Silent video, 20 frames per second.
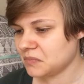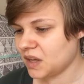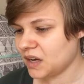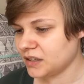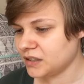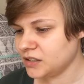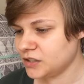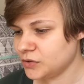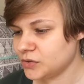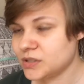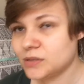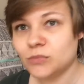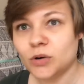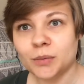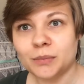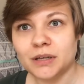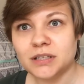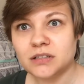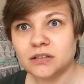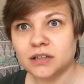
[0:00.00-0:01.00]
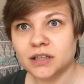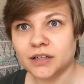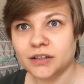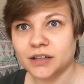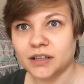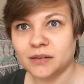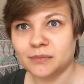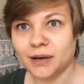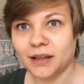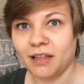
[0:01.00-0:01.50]
I could use some more mental
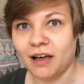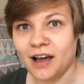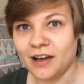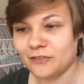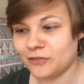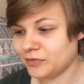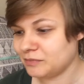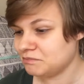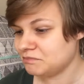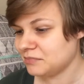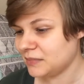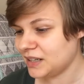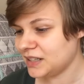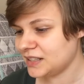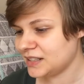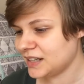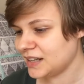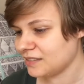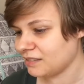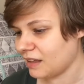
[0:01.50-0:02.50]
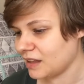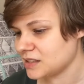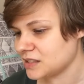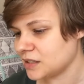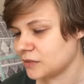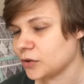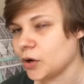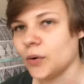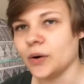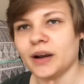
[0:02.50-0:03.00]
clarity in my life. I need to get that
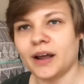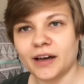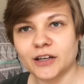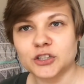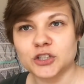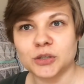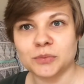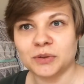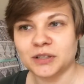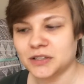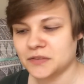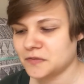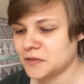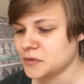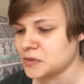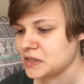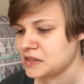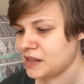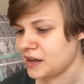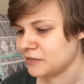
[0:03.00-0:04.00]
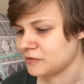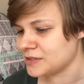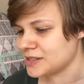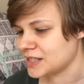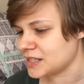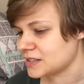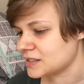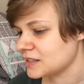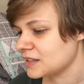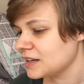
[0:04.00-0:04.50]
stuff going. I should have been diffusing that for
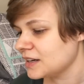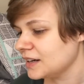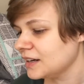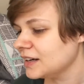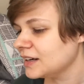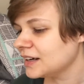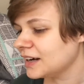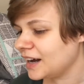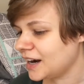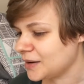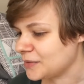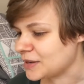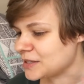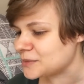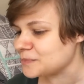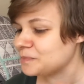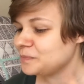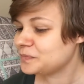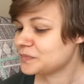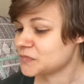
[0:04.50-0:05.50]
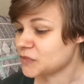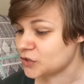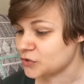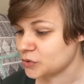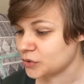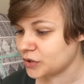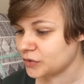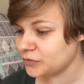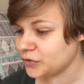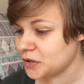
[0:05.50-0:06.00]
this. Anyways, it's
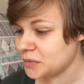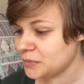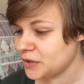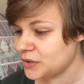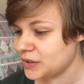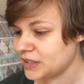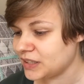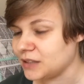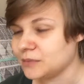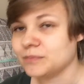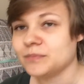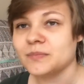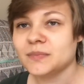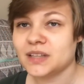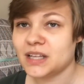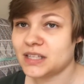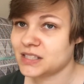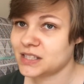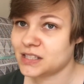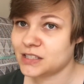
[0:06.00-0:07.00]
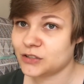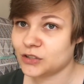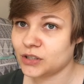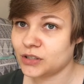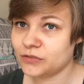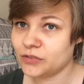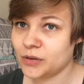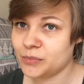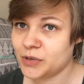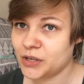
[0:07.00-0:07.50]
also good for immunity. Lots of these are
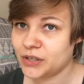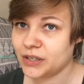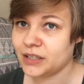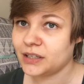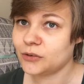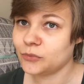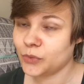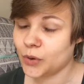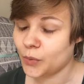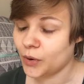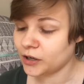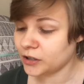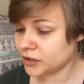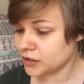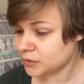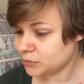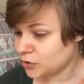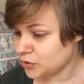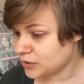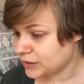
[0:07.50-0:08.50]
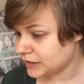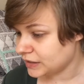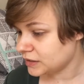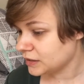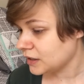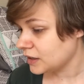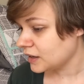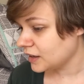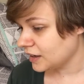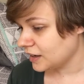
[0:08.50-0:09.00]
good for immunity. We want good immunity.
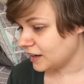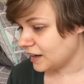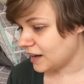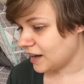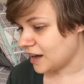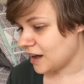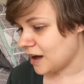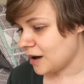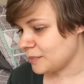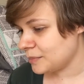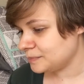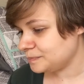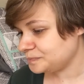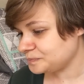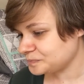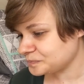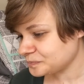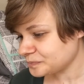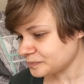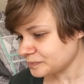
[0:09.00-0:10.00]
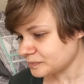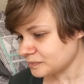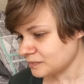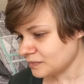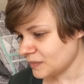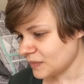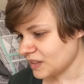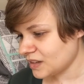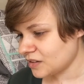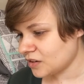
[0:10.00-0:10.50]

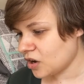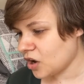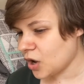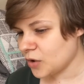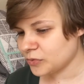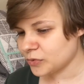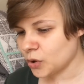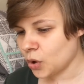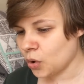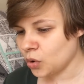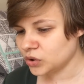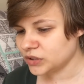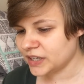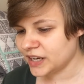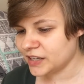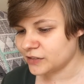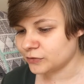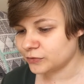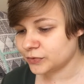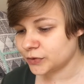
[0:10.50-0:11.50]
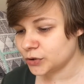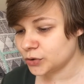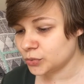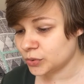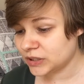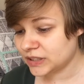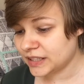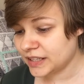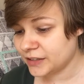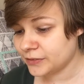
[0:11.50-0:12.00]
Cough, cold, and flu
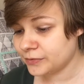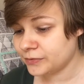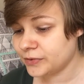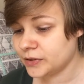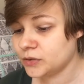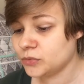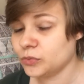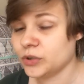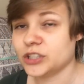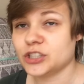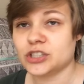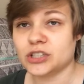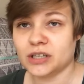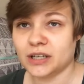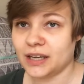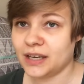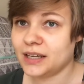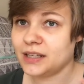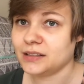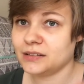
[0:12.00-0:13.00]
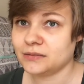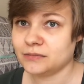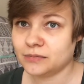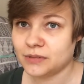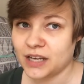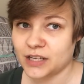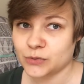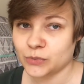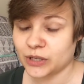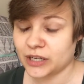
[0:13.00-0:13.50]
relief, which again,
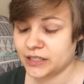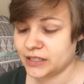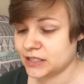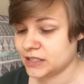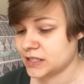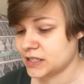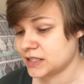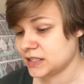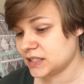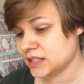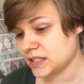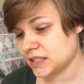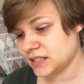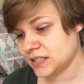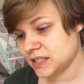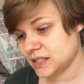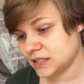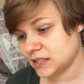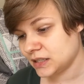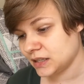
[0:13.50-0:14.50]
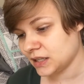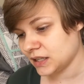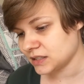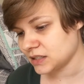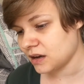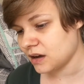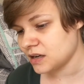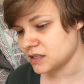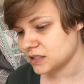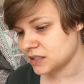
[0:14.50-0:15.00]
as we're getting into the 6th season,
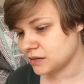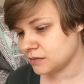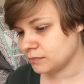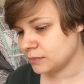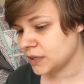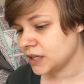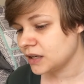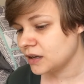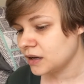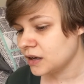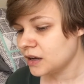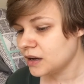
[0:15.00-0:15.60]
that's awesome.